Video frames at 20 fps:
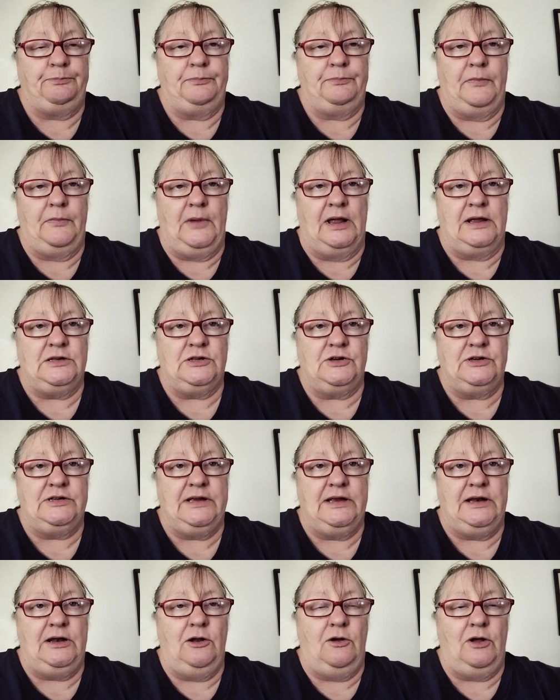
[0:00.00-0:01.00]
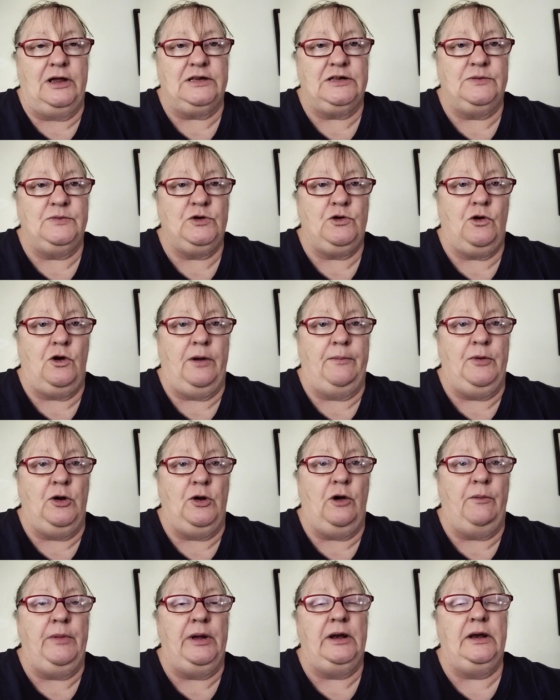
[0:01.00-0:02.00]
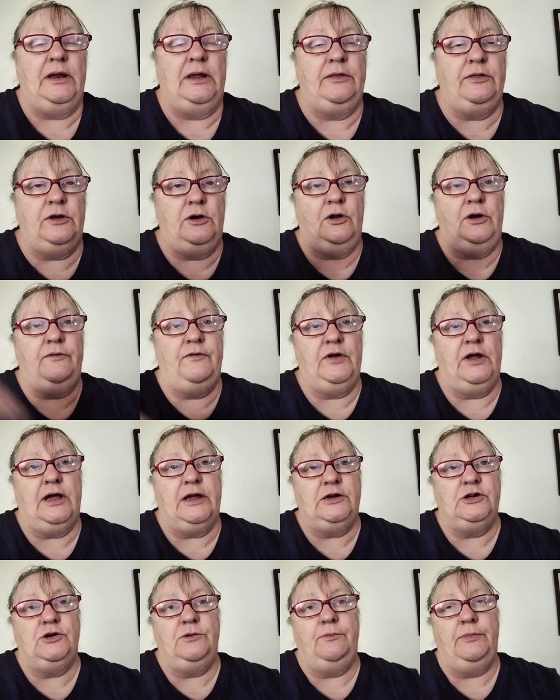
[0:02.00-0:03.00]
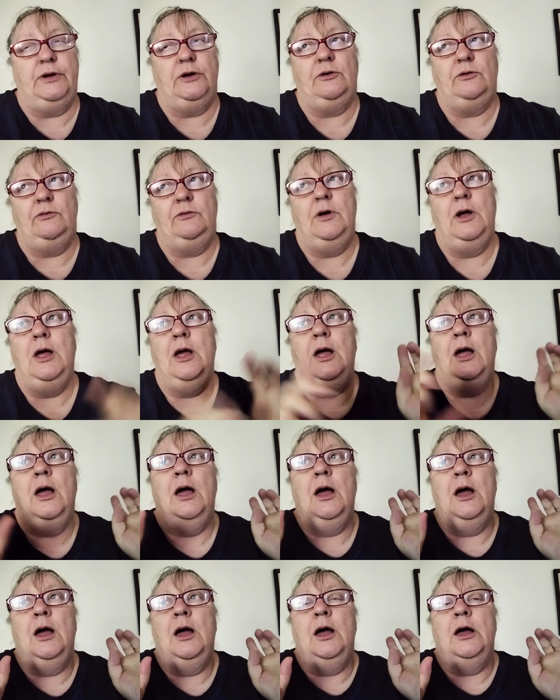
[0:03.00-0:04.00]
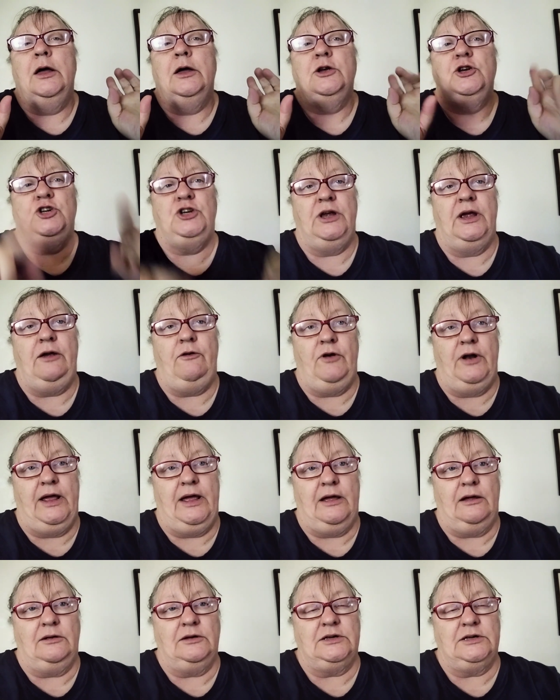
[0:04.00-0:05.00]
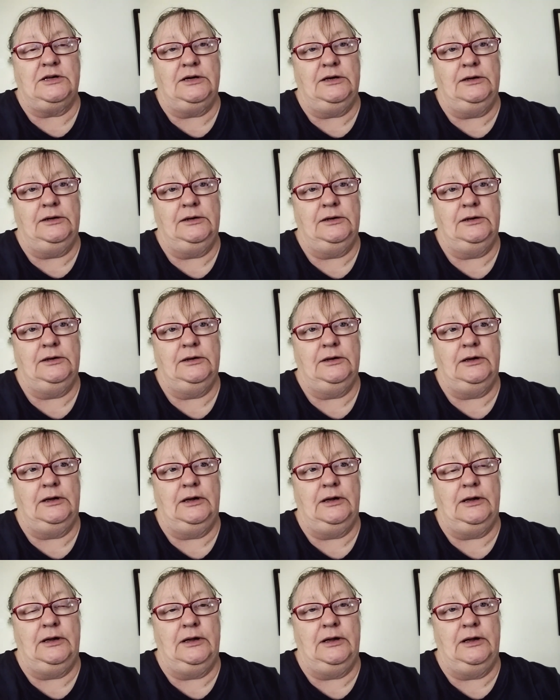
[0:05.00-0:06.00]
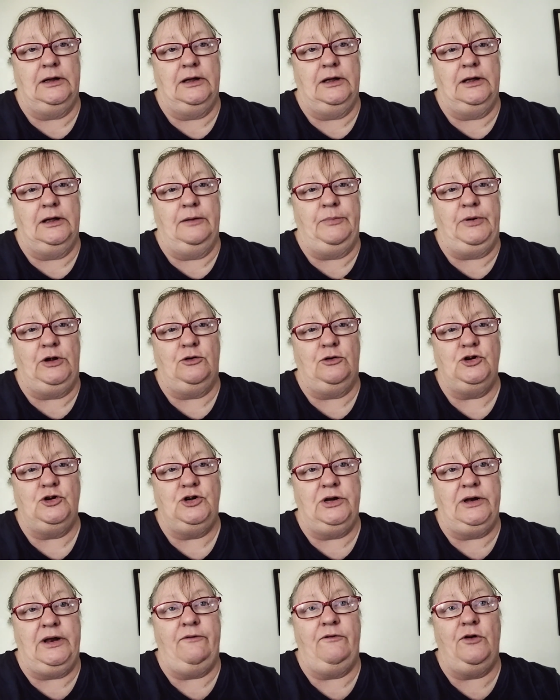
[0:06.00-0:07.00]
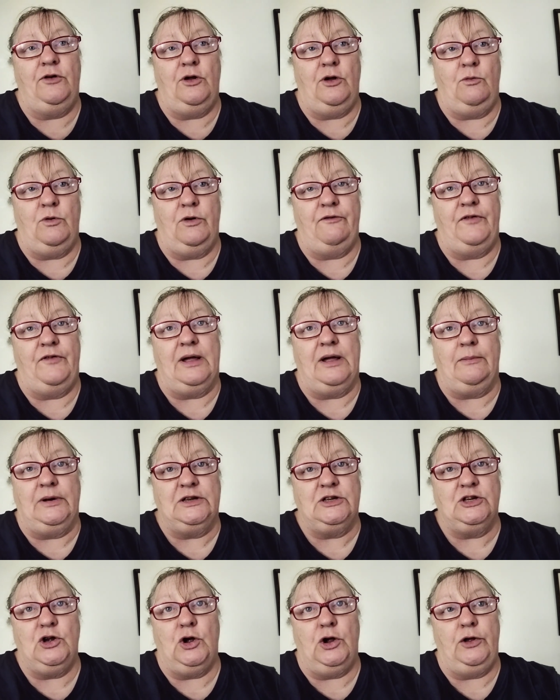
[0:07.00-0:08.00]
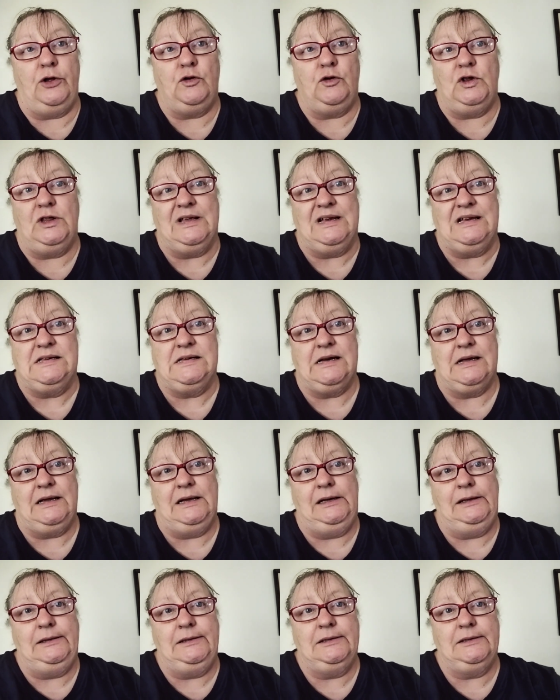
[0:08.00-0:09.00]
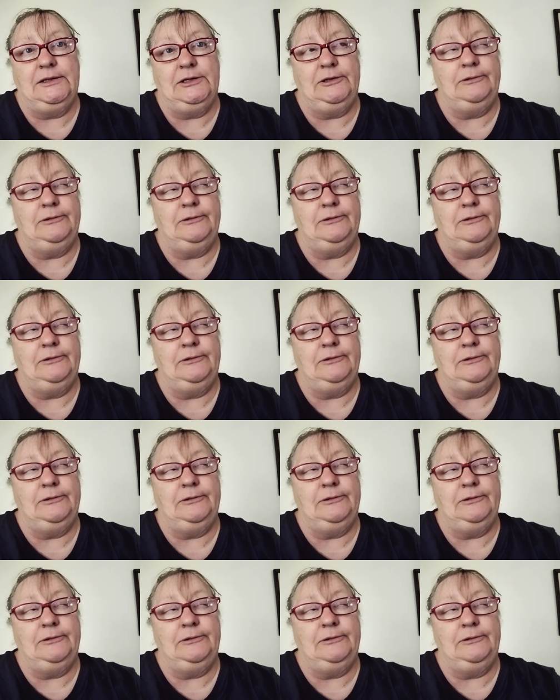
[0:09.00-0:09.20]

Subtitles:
As I said, like, subscribe, comment, hit the notification bell, share it out, because you never know what families are going through these days.